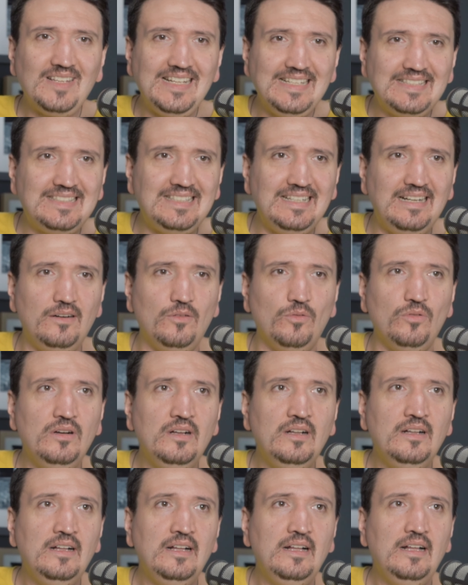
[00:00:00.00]
So
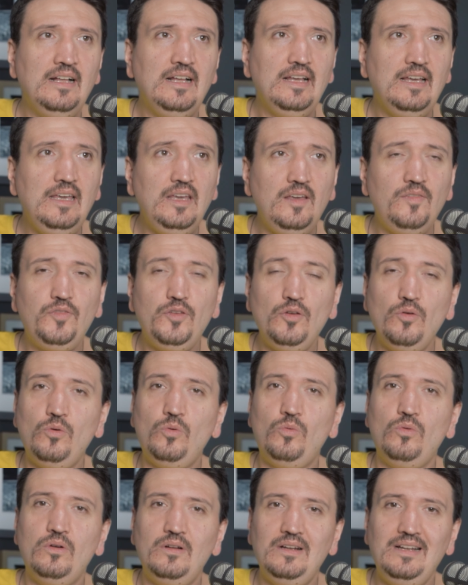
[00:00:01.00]
if
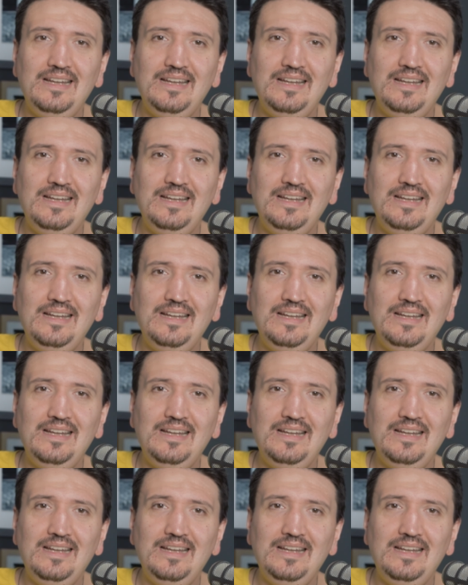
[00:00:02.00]
you